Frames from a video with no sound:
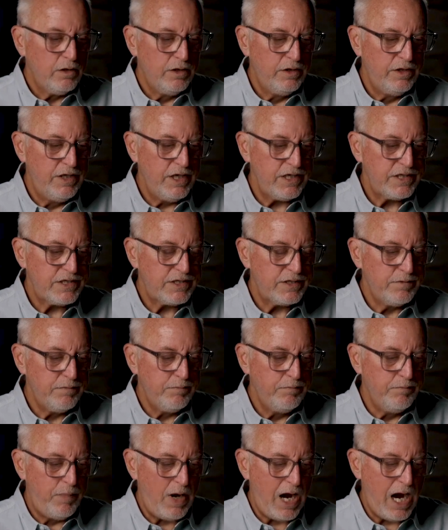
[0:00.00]
this
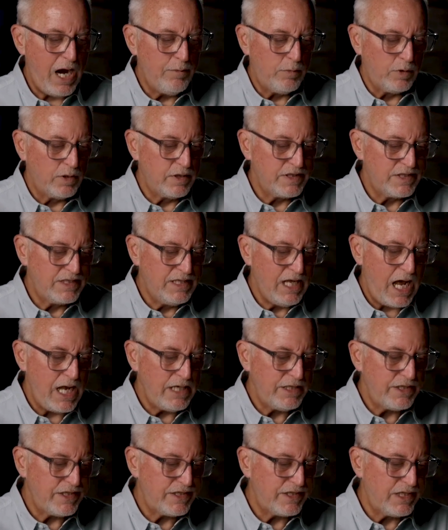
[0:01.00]
Bible is
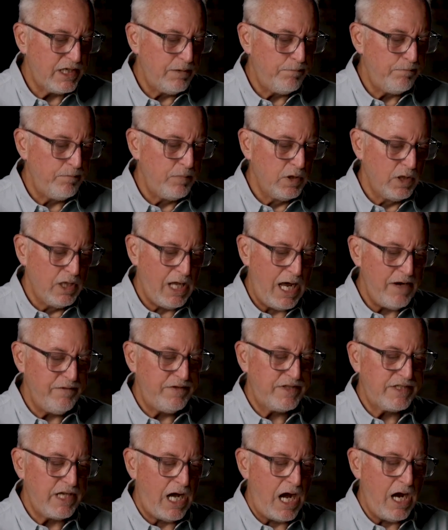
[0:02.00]
not just a
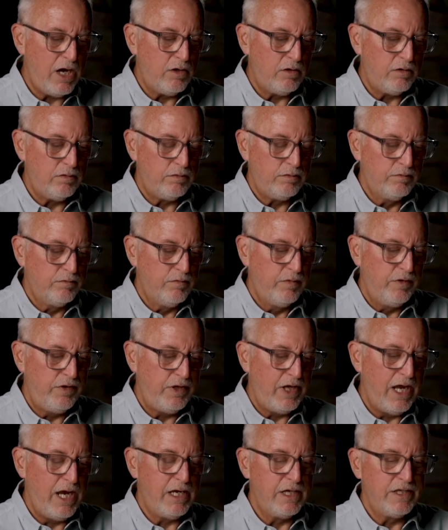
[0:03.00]
lifestyle
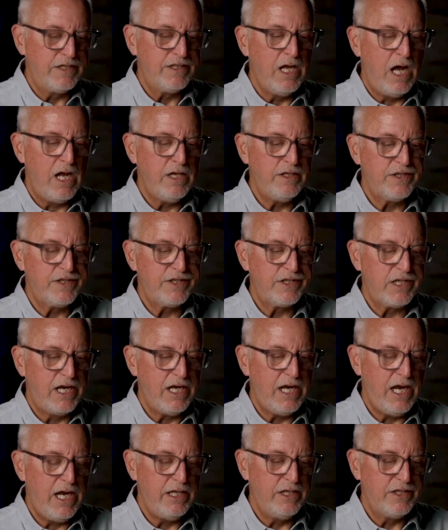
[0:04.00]
thing. It's not just
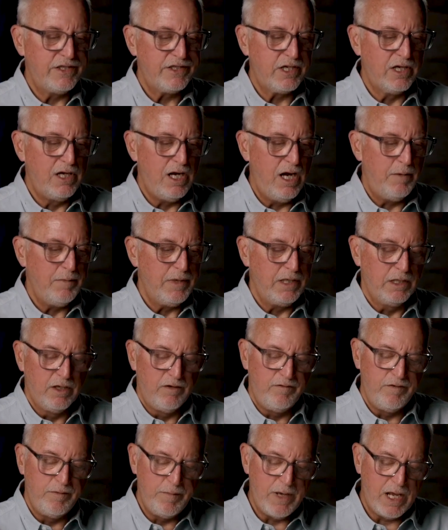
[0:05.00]
like, hey, this is going to help me
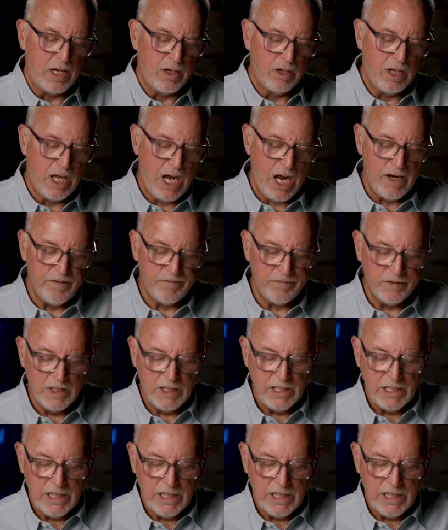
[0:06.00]
live a better life.